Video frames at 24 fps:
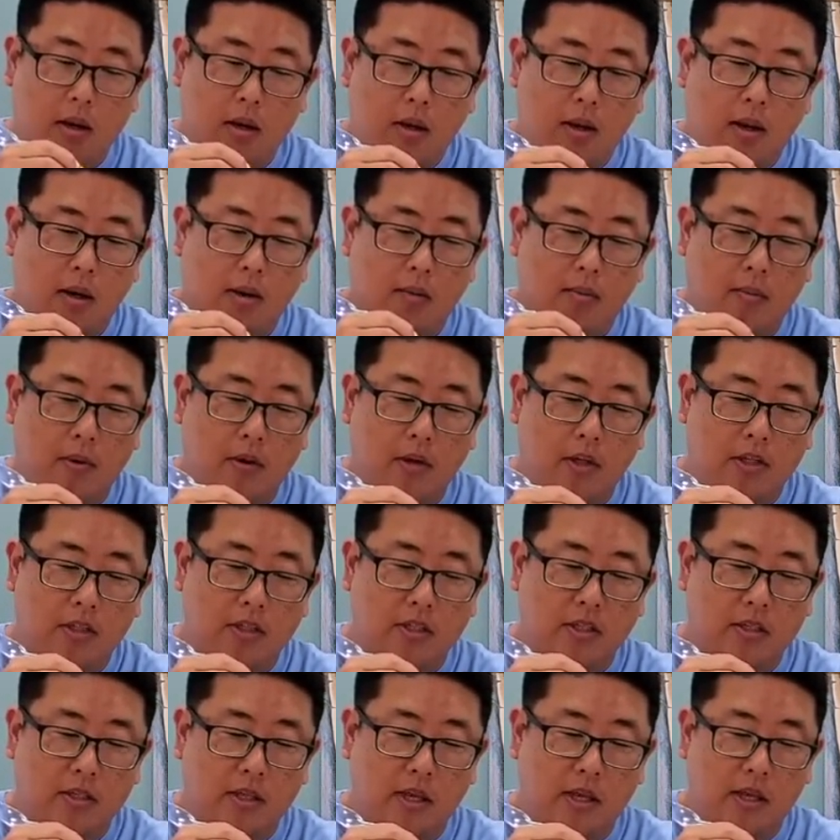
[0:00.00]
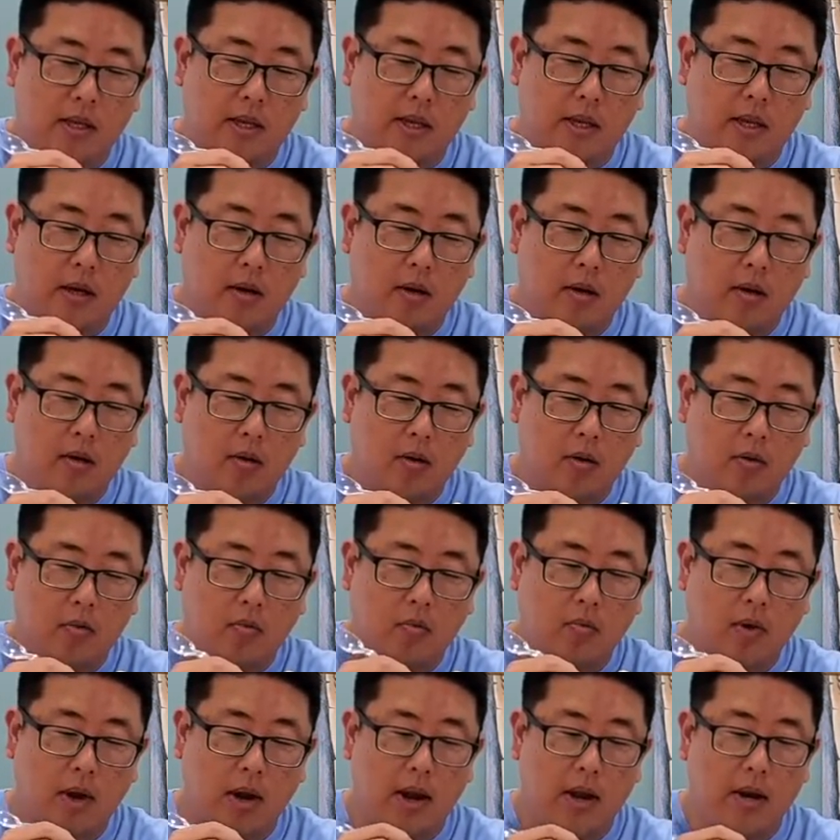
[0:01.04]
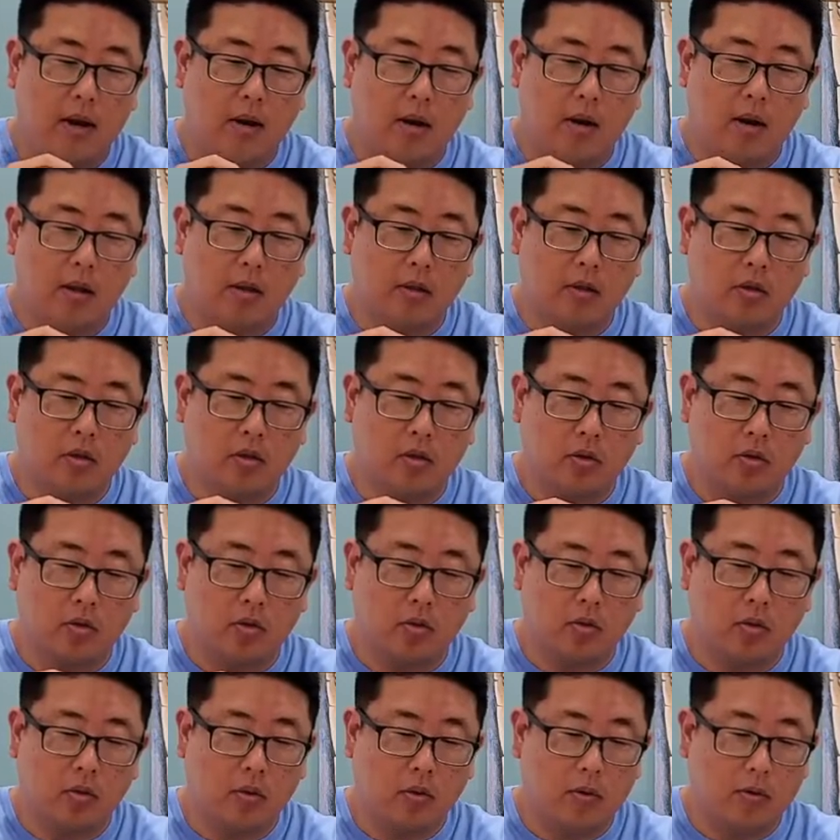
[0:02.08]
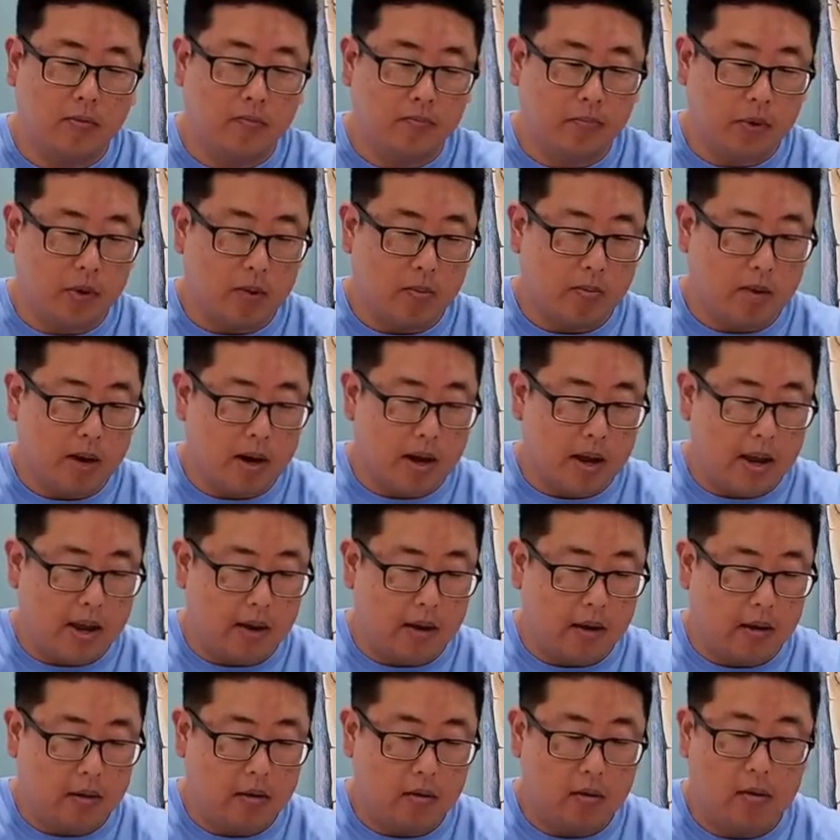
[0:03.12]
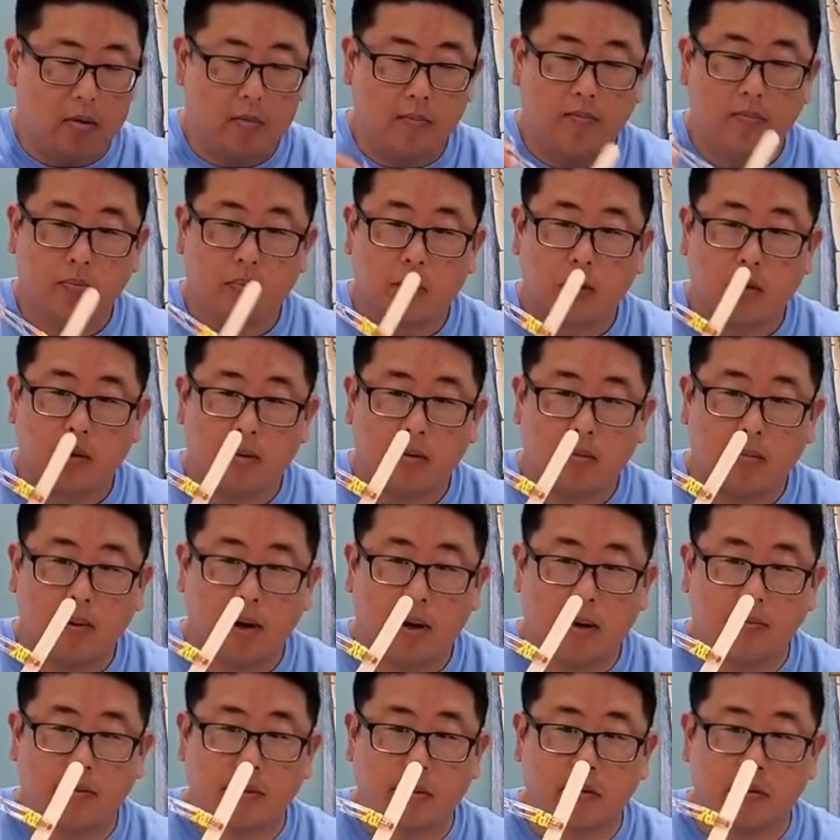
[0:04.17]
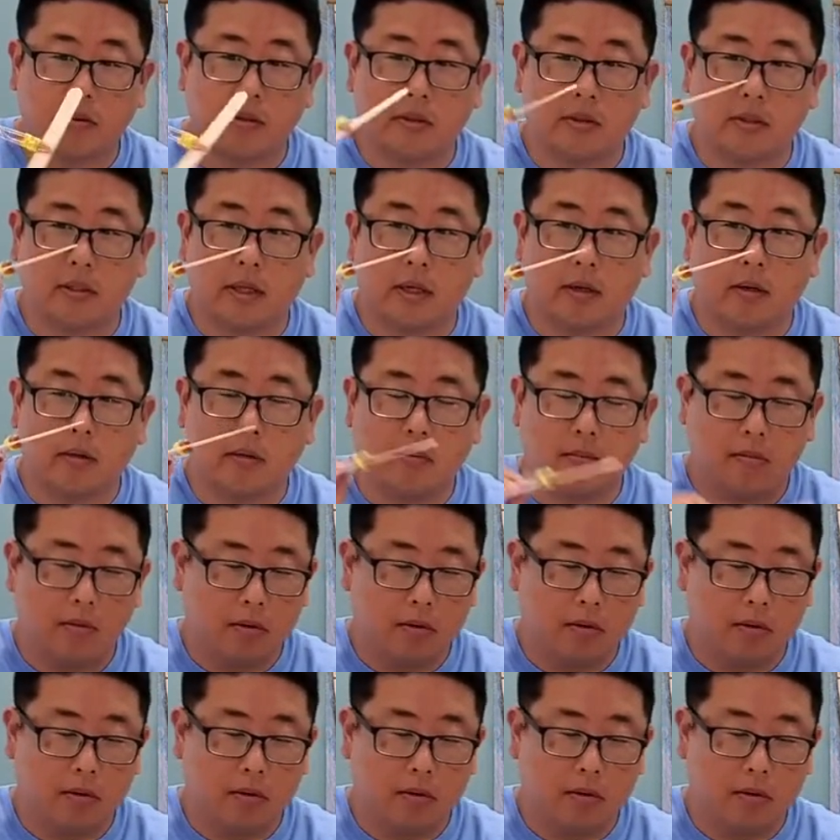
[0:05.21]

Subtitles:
and I'm going to stick it right onto my popsicle stick.